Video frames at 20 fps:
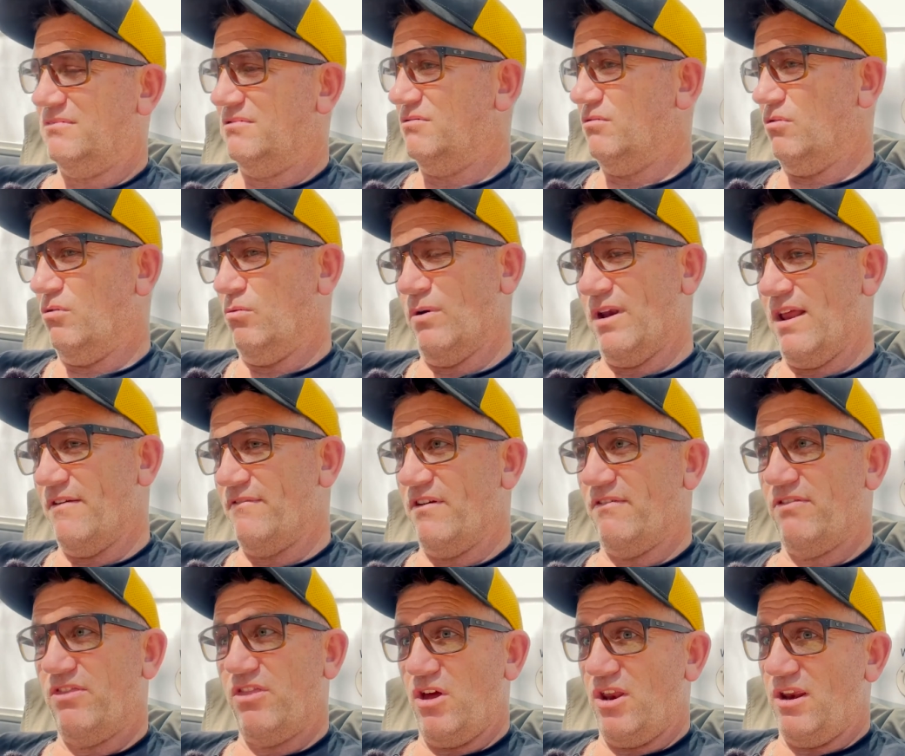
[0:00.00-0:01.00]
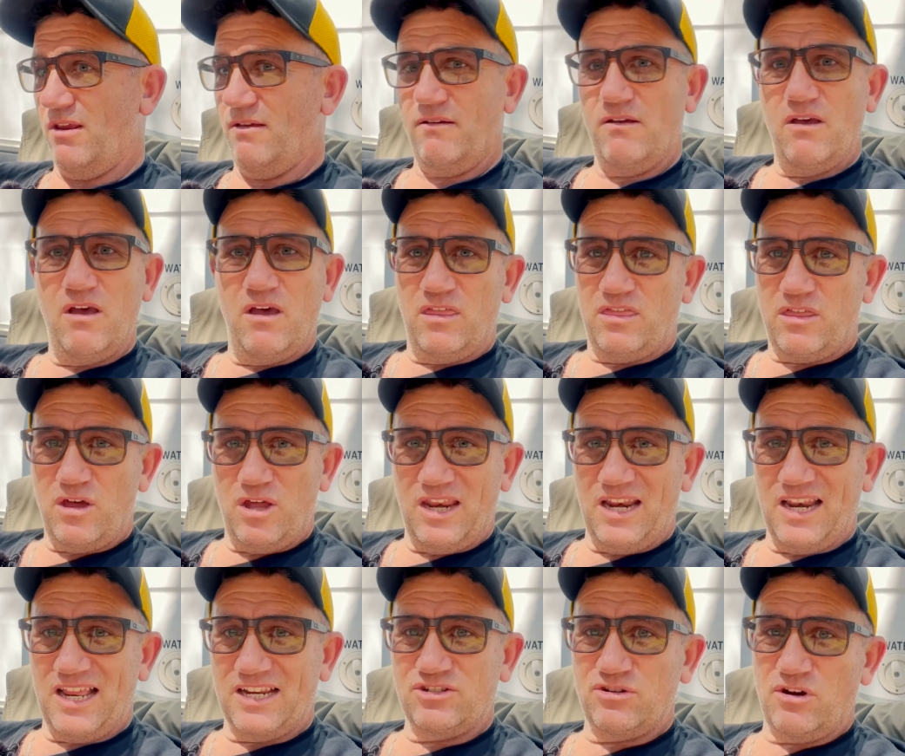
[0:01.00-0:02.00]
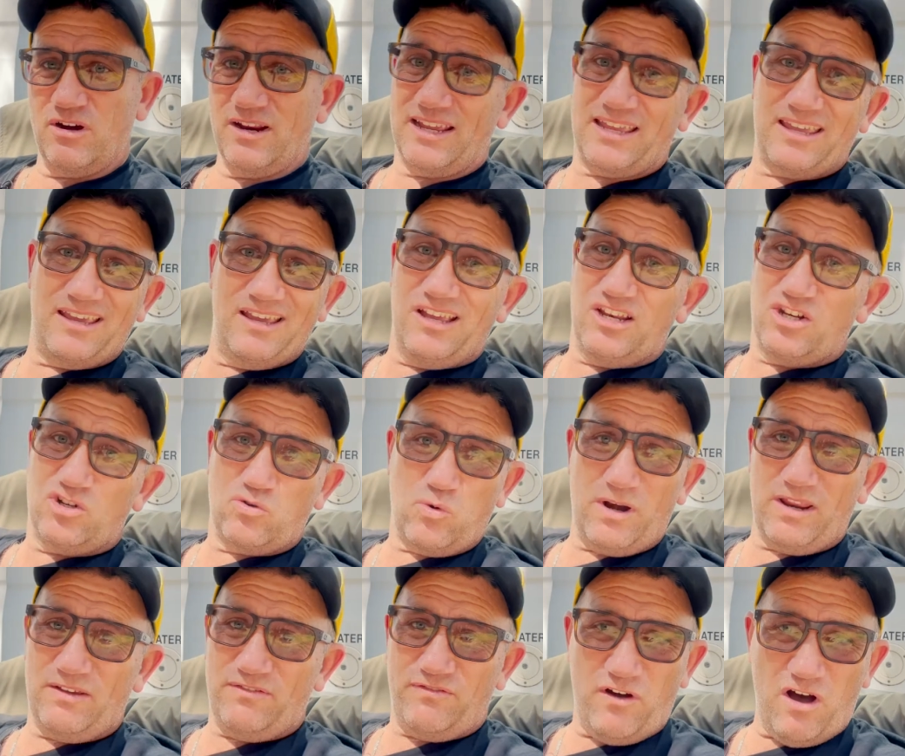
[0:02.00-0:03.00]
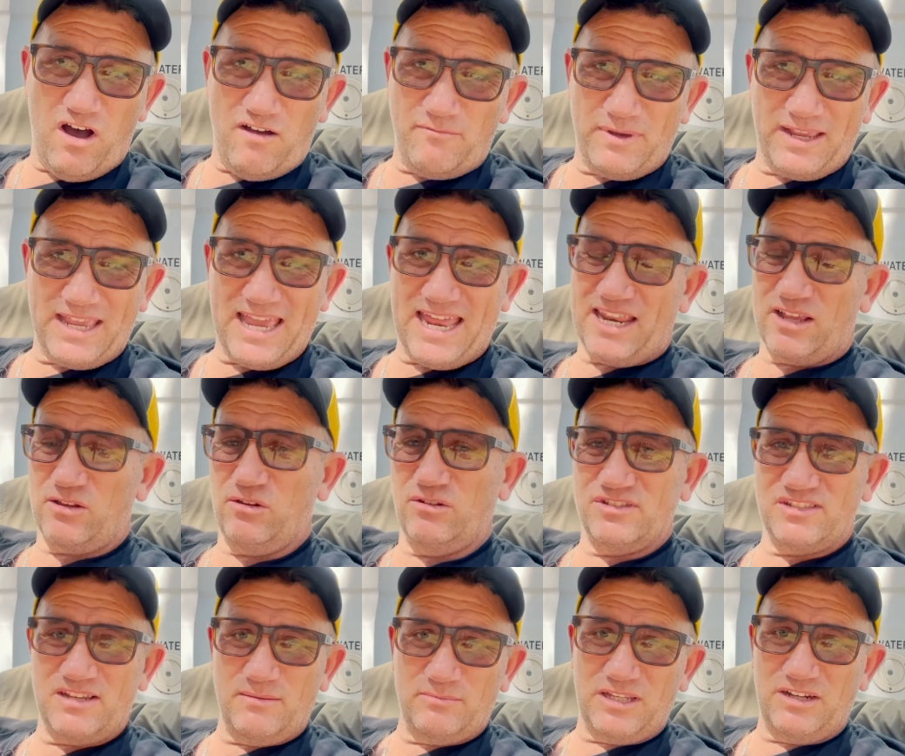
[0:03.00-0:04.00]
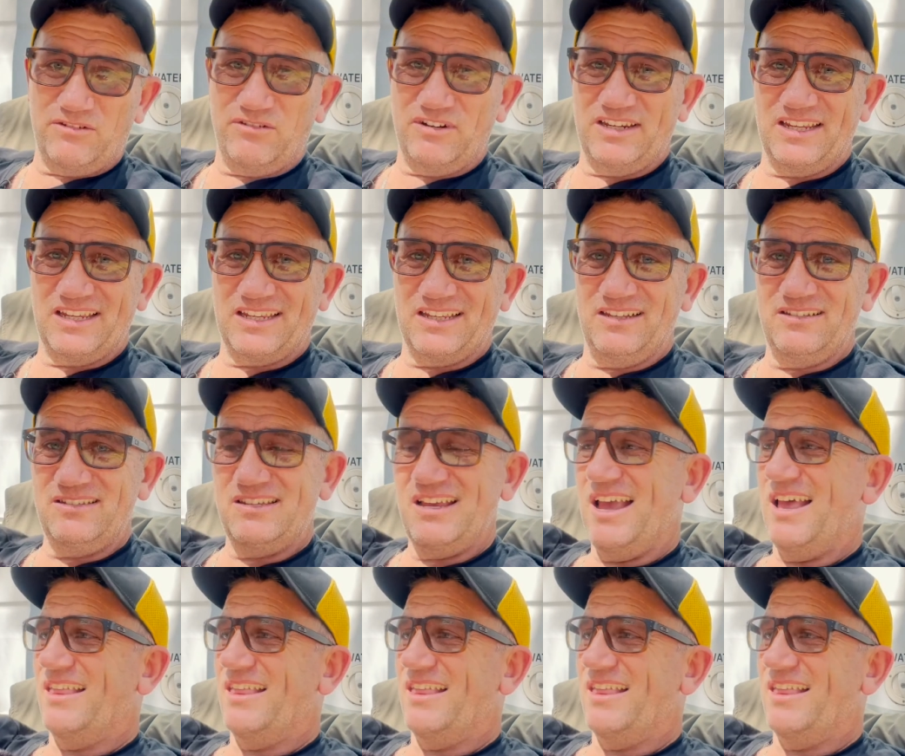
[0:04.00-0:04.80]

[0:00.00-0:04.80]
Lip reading: or whatever, 30 electronic, 25 mechanical or something ridiculous.